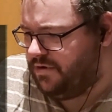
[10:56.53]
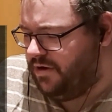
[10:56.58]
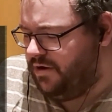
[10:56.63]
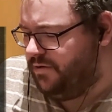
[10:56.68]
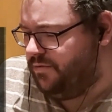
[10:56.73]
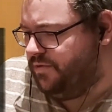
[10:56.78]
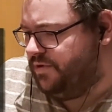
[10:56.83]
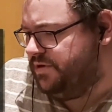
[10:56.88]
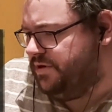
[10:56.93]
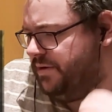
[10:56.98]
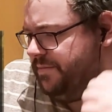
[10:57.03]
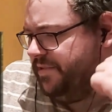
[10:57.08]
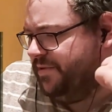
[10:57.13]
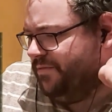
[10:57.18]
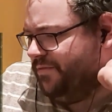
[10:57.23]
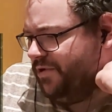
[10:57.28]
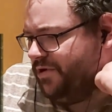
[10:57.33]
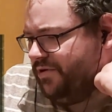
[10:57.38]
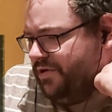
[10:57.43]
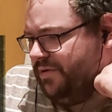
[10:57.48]
Oh, I
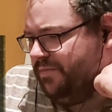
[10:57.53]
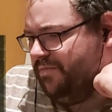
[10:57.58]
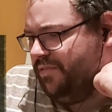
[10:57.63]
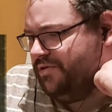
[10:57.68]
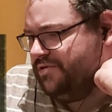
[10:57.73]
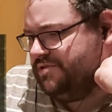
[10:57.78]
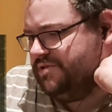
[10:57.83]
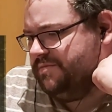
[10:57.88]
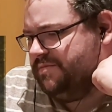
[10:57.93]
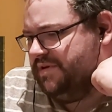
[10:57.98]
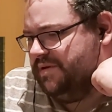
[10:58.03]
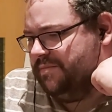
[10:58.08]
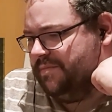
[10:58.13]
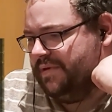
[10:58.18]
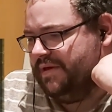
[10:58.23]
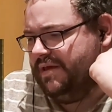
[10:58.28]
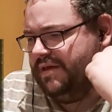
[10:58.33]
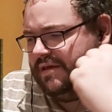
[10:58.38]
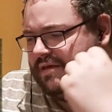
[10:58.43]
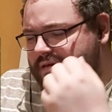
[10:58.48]
mean, what could it possibly
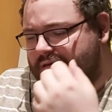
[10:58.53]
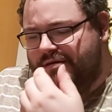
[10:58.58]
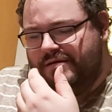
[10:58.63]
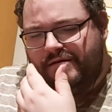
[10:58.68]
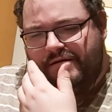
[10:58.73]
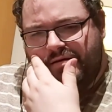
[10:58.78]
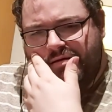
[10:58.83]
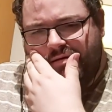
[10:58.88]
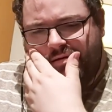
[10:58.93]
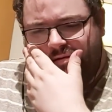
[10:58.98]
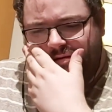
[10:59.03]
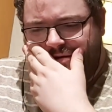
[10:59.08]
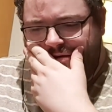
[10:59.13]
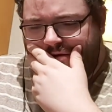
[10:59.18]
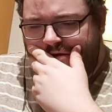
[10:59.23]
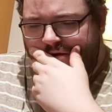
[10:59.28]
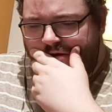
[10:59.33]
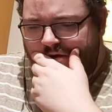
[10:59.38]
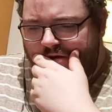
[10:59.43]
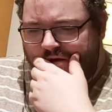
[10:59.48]
be?
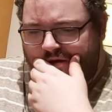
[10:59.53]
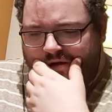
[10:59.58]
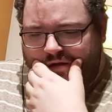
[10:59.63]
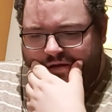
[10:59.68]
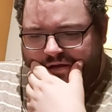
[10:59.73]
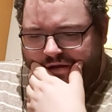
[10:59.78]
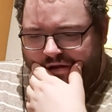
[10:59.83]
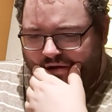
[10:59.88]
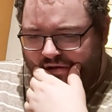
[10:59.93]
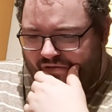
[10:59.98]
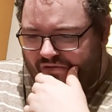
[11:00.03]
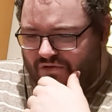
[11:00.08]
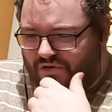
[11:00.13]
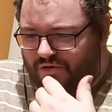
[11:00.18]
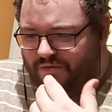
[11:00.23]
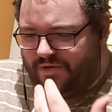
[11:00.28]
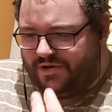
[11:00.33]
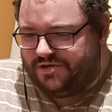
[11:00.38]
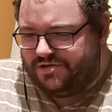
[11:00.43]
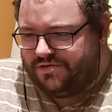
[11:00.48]
You know, it's got
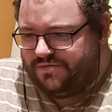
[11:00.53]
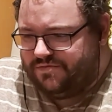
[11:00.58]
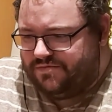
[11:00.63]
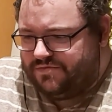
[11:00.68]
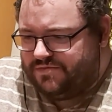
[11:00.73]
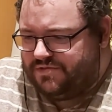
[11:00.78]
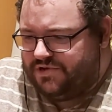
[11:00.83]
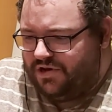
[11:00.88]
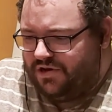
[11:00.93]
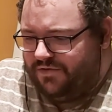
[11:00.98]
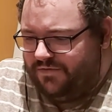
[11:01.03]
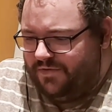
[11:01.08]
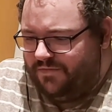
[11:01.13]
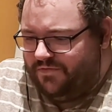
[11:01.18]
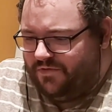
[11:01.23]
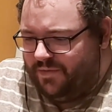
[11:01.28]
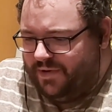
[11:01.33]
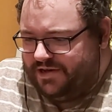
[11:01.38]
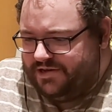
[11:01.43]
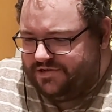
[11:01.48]
to be some kind of
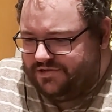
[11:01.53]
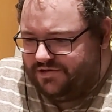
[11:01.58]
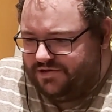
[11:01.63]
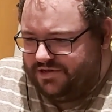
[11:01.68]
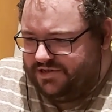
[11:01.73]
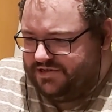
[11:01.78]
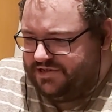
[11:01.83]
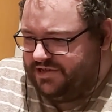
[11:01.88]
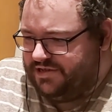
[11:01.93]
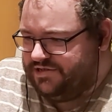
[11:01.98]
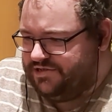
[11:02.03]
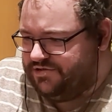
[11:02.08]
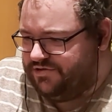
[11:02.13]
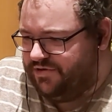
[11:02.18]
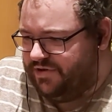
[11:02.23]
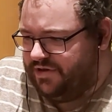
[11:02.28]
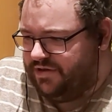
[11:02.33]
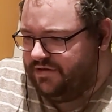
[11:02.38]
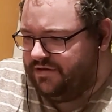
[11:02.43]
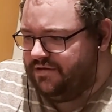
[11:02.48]
information on his
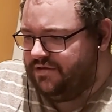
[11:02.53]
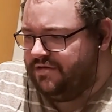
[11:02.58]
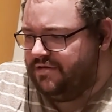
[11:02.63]
history,